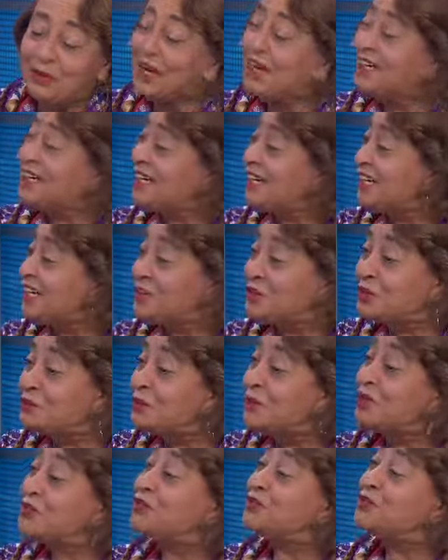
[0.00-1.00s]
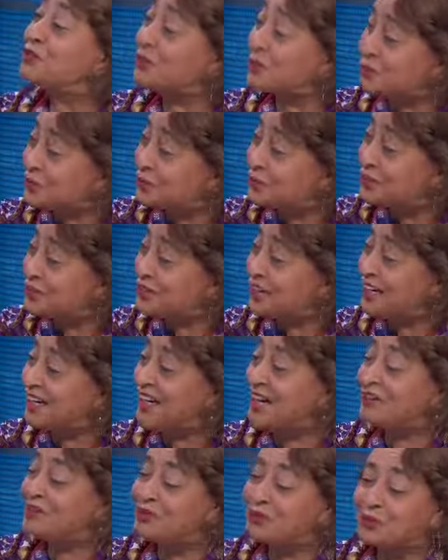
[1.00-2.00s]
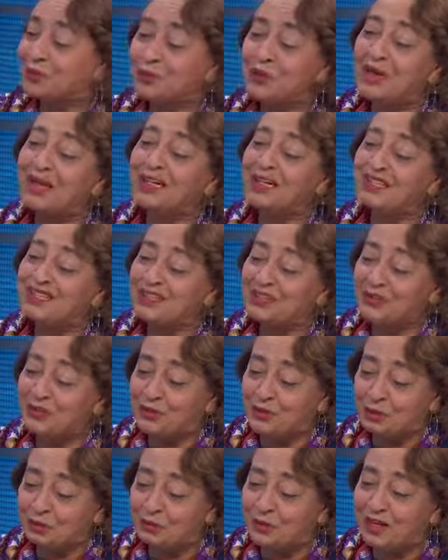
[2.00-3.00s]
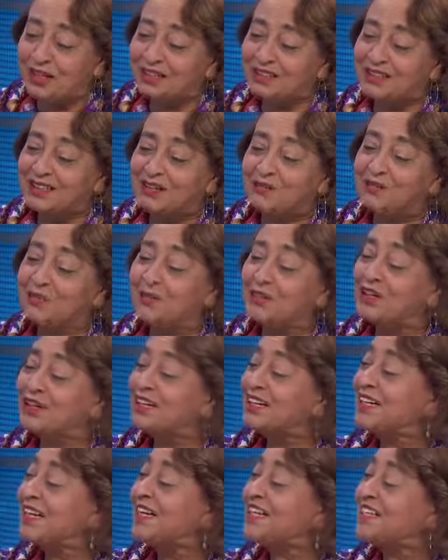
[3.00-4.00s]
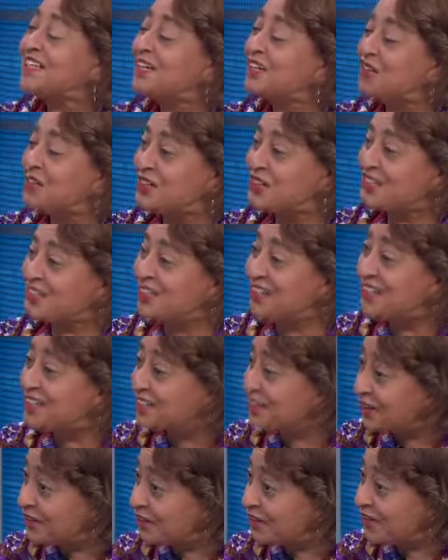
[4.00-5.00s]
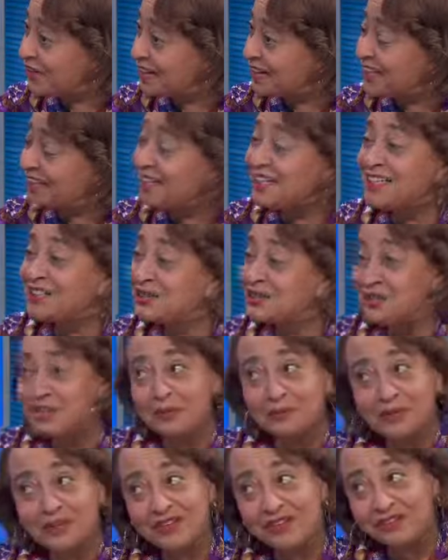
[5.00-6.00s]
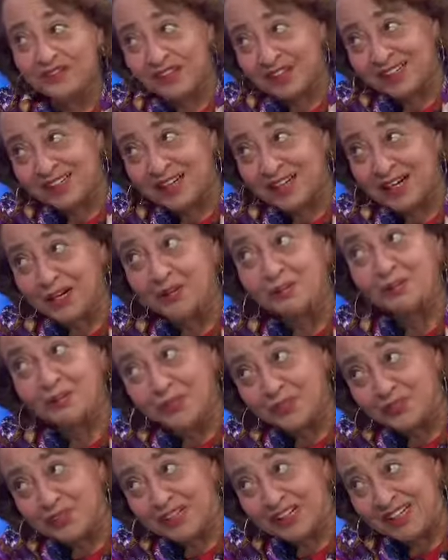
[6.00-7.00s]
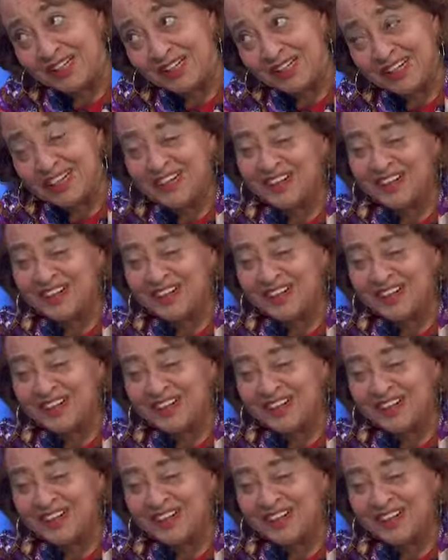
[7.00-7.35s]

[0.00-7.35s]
Mainly, he took me to church, and after a while, I said, "You know, Martin, if we're going to continue to see each other, let's do something fun, like a movie,